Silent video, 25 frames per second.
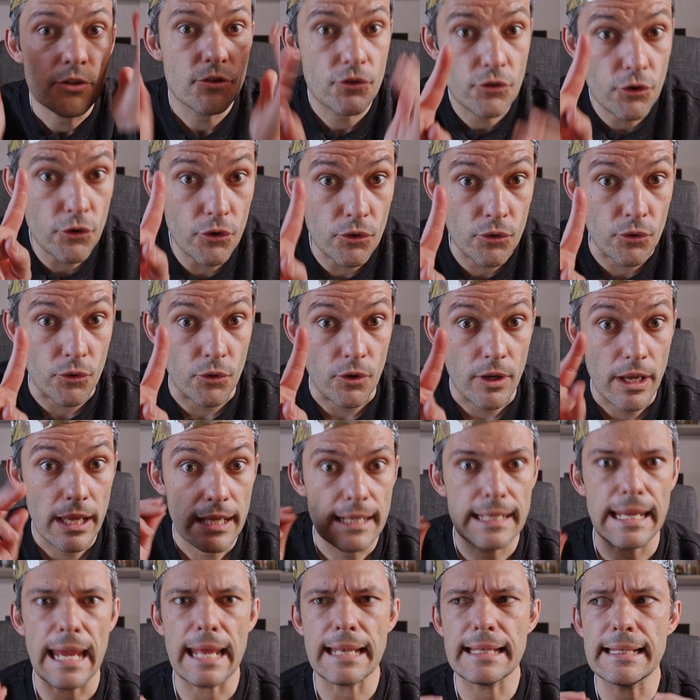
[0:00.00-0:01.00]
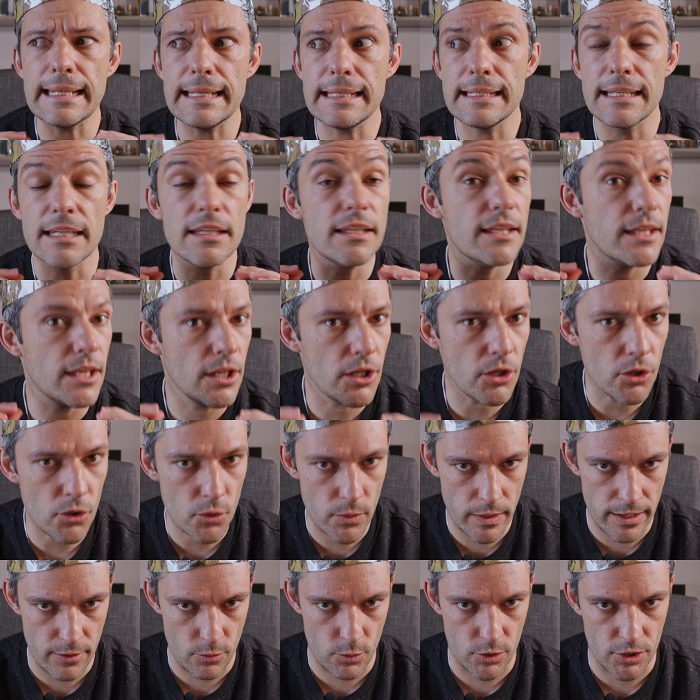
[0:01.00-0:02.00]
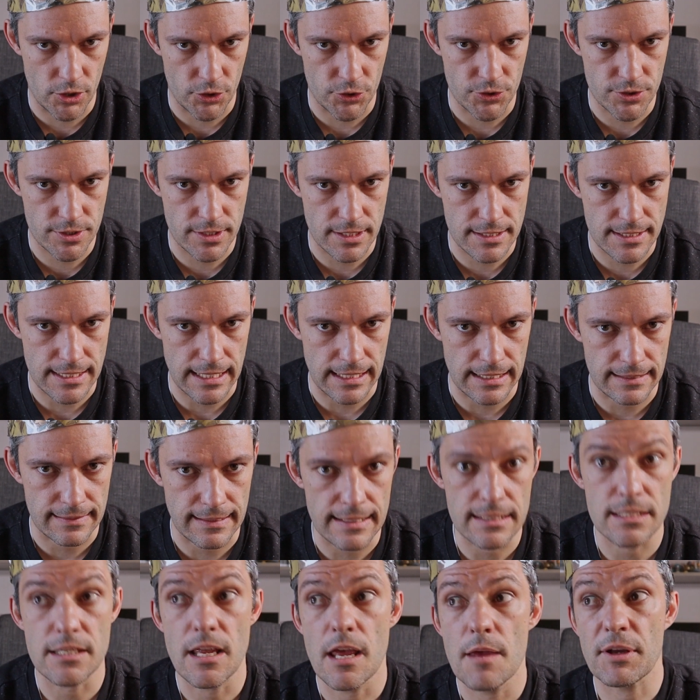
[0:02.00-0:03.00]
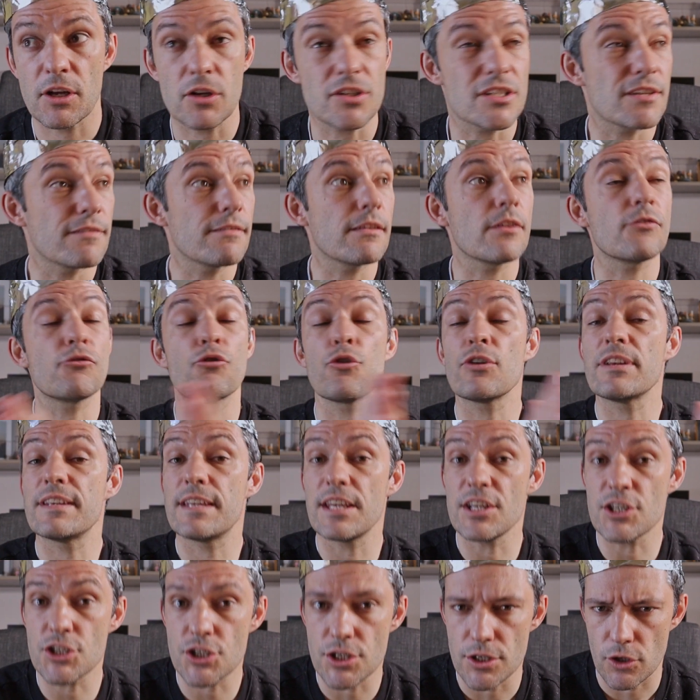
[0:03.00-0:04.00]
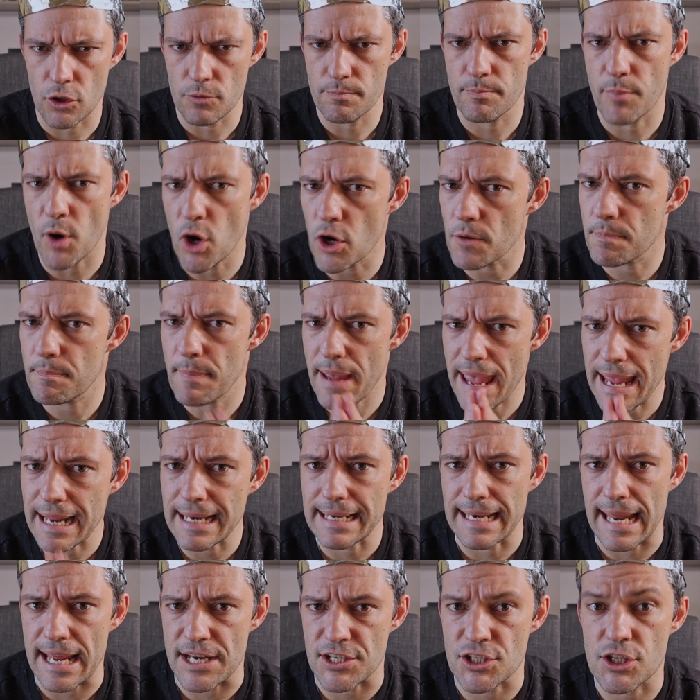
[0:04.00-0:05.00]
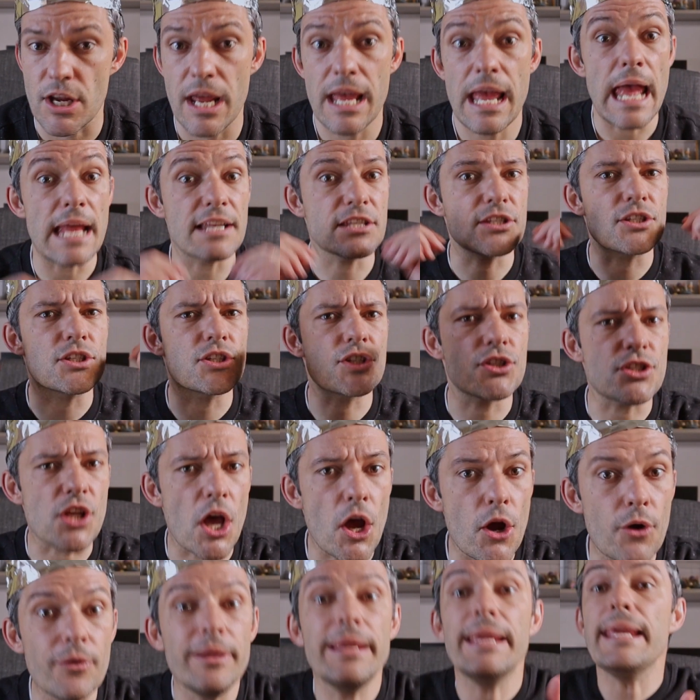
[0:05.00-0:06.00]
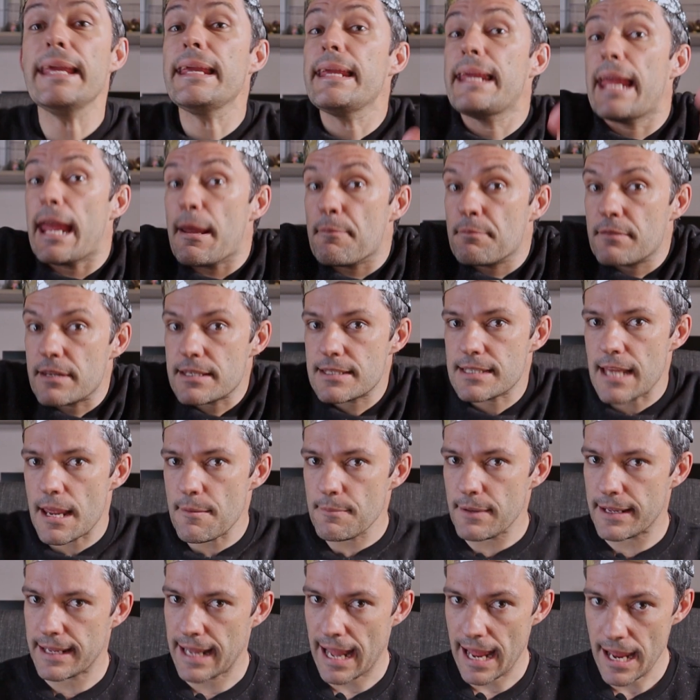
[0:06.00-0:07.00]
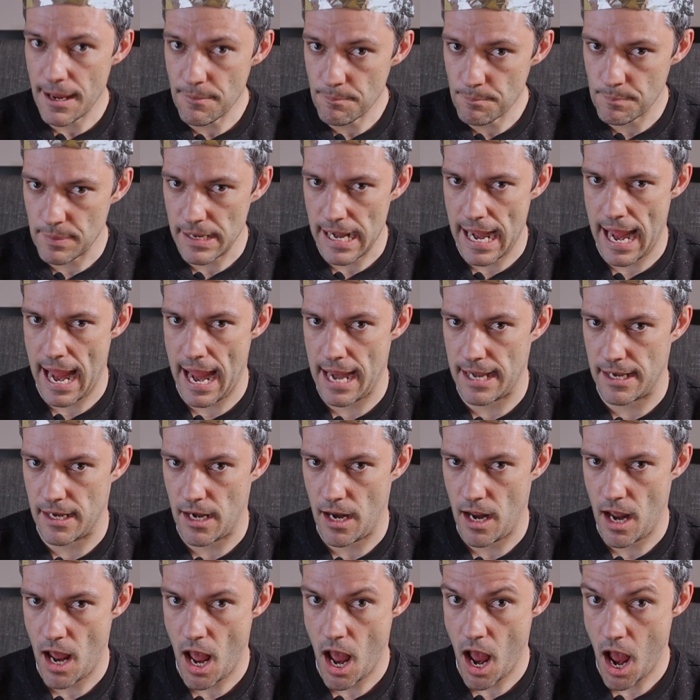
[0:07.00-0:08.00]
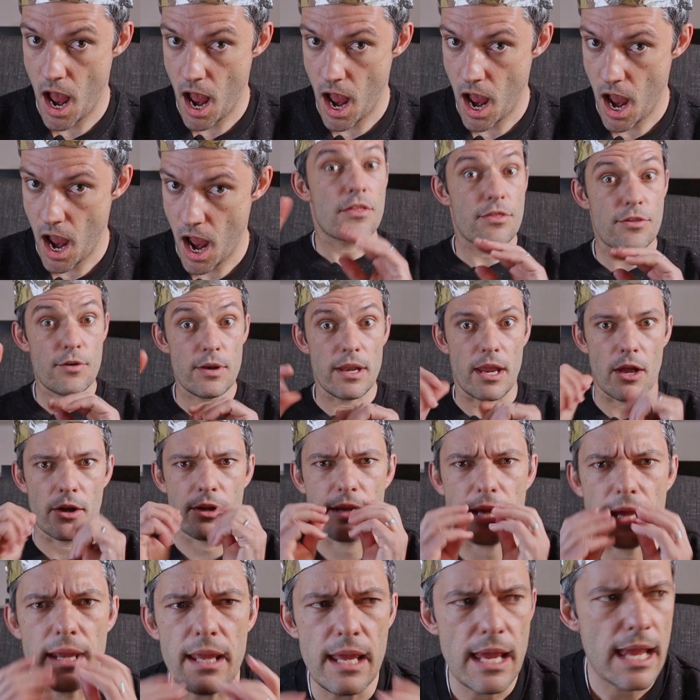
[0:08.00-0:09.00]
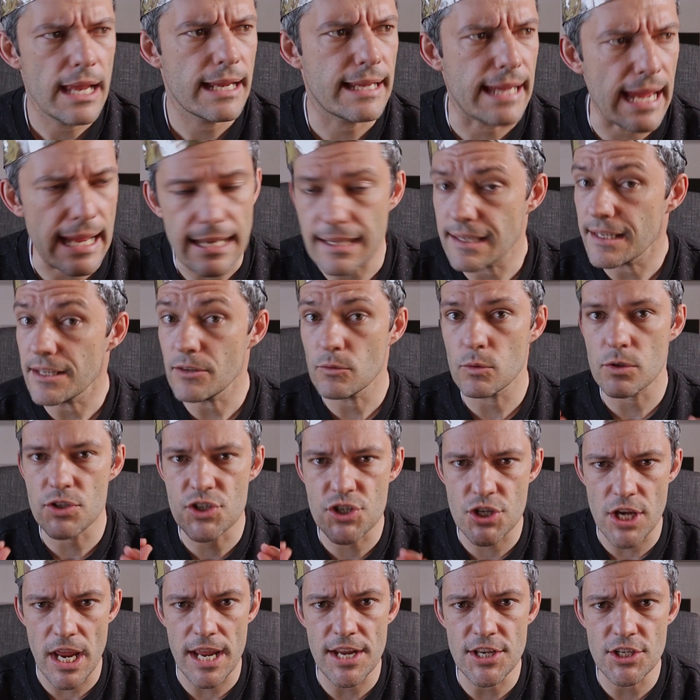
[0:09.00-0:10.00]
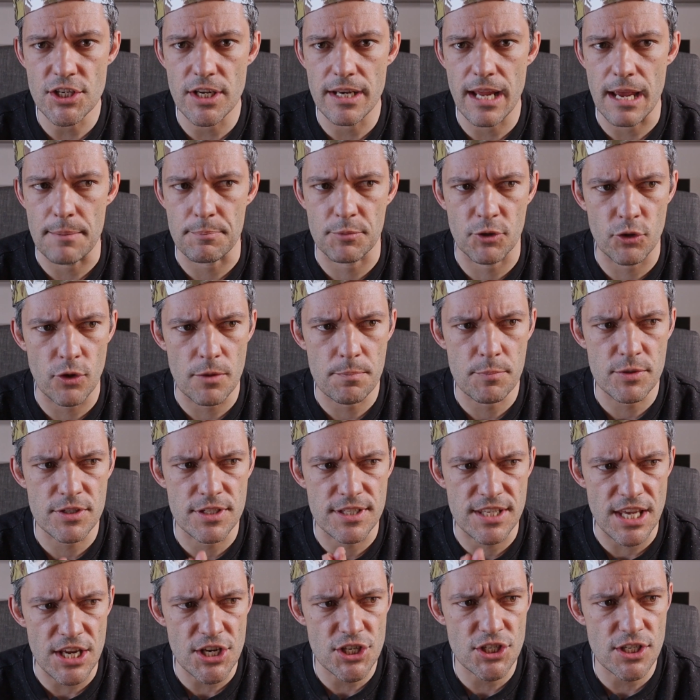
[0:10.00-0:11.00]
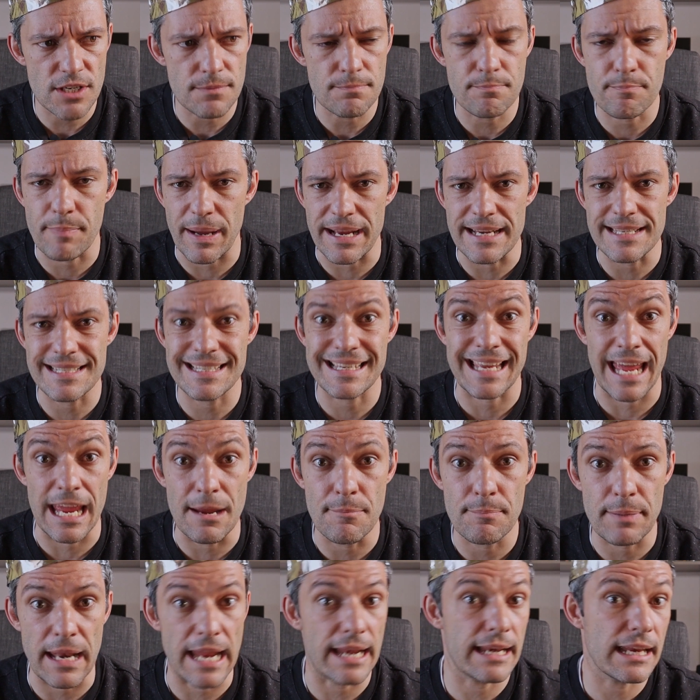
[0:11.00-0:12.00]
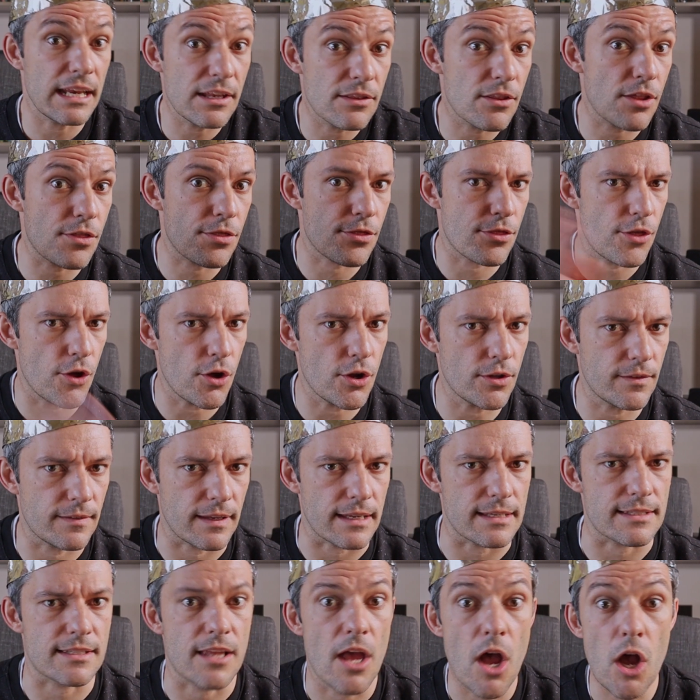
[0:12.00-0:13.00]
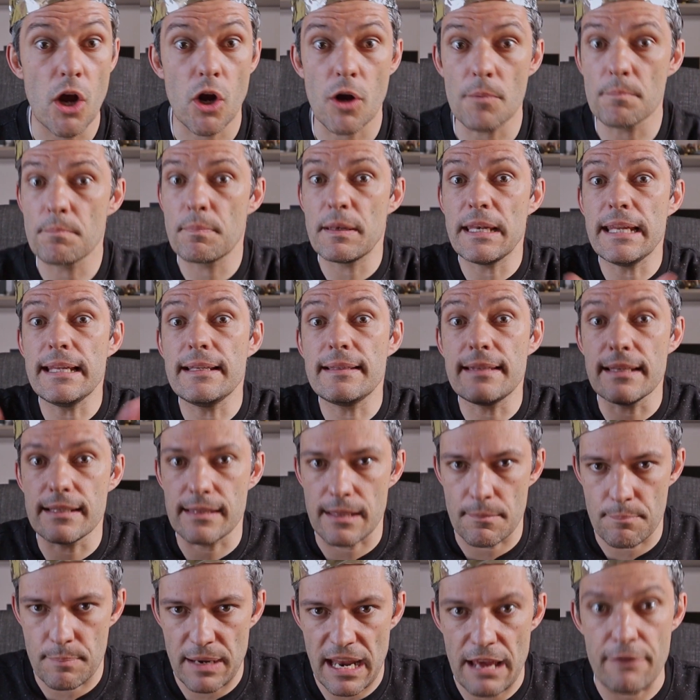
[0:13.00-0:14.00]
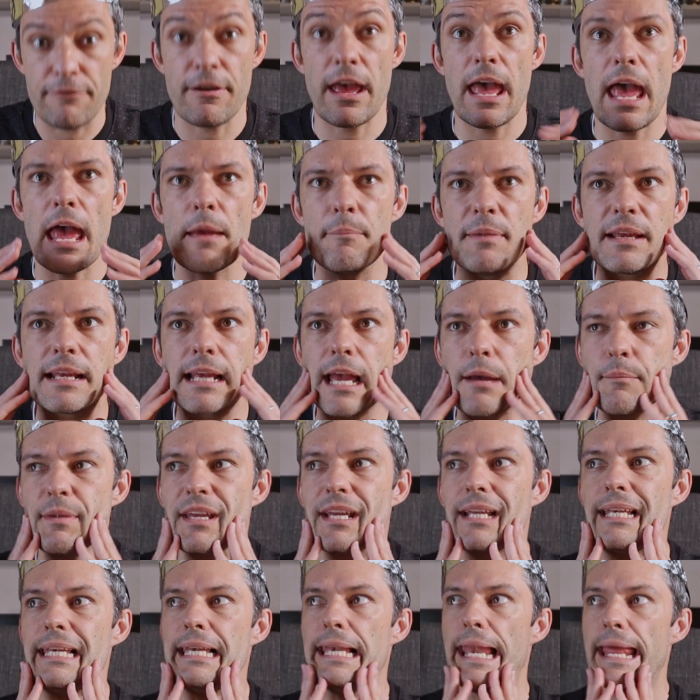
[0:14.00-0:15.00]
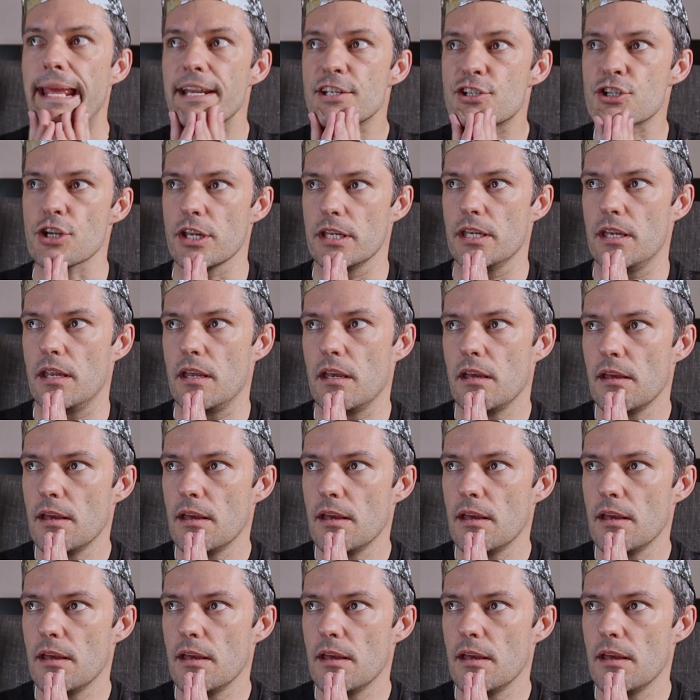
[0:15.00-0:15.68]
2. Gatland knew he would lose the second test because of the traditional Bok backlash, and so he kept the same game plan. 3. Okay, Gatland will change it up to a possession-based game plan in the third test, completing the bluff and becoming a legend.